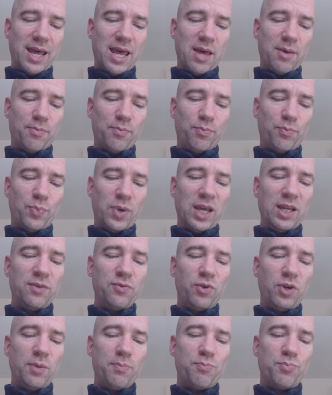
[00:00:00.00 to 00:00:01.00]
M
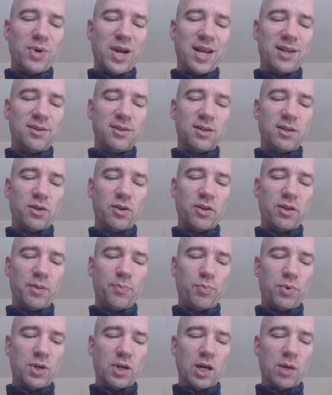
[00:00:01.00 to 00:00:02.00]
painfully branded on the
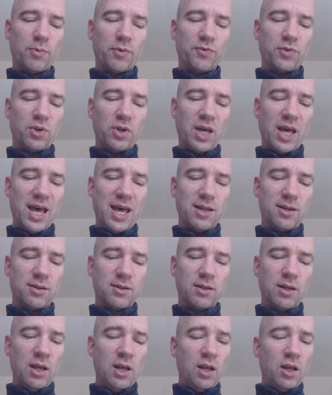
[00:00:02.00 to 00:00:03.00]
palm of your hand.